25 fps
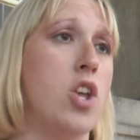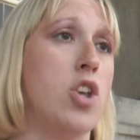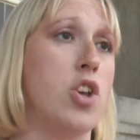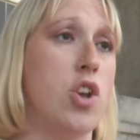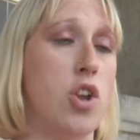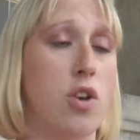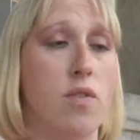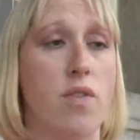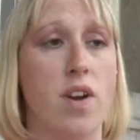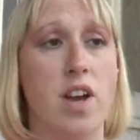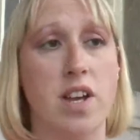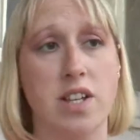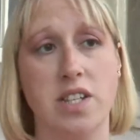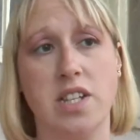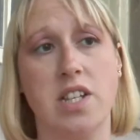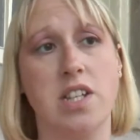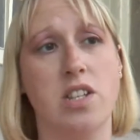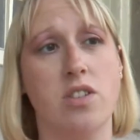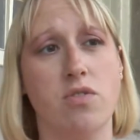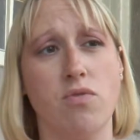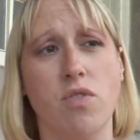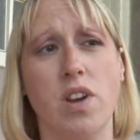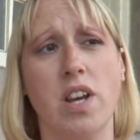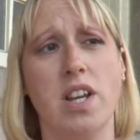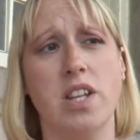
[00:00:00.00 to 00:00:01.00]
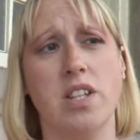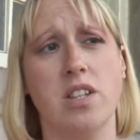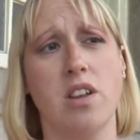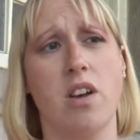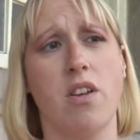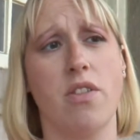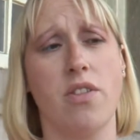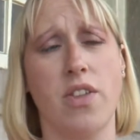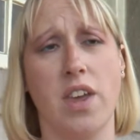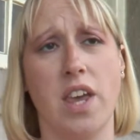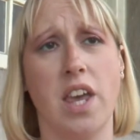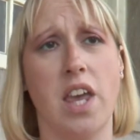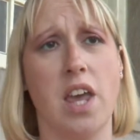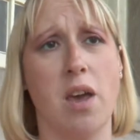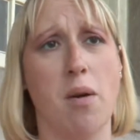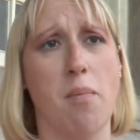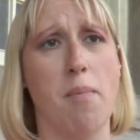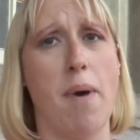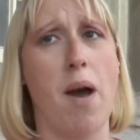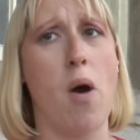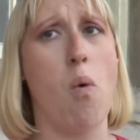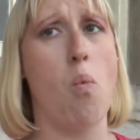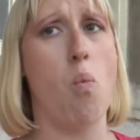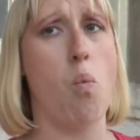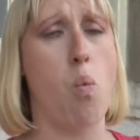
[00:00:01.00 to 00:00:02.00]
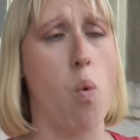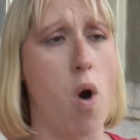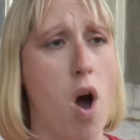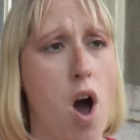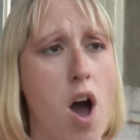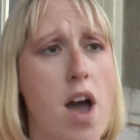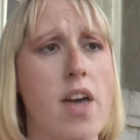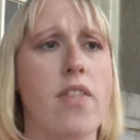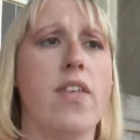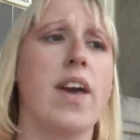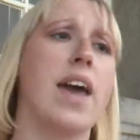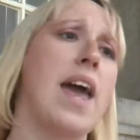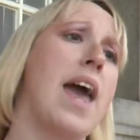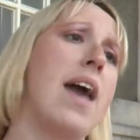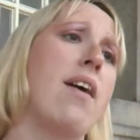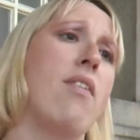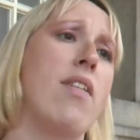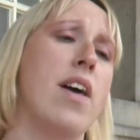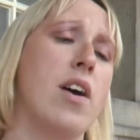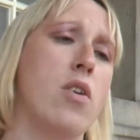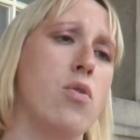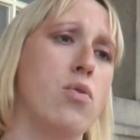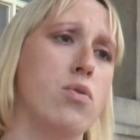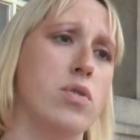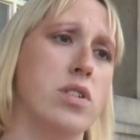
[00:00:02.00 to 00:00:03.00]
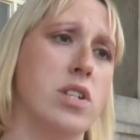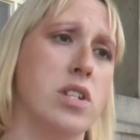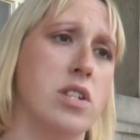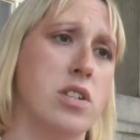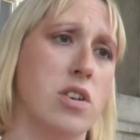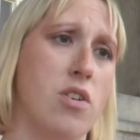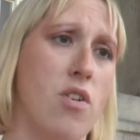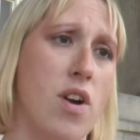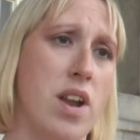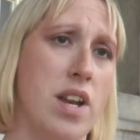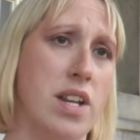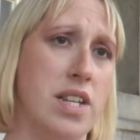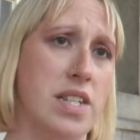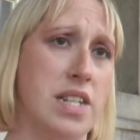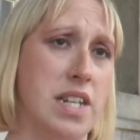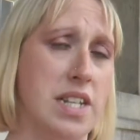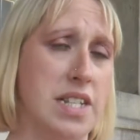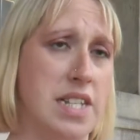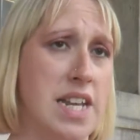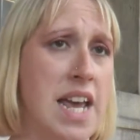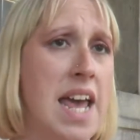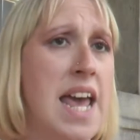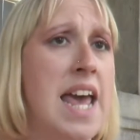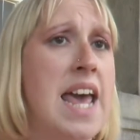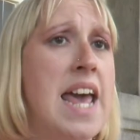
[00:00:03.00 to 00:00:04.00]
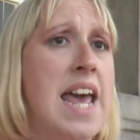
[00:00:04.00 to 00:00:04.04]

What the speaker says: universities to really start thinking about why they're getting their courses accredited.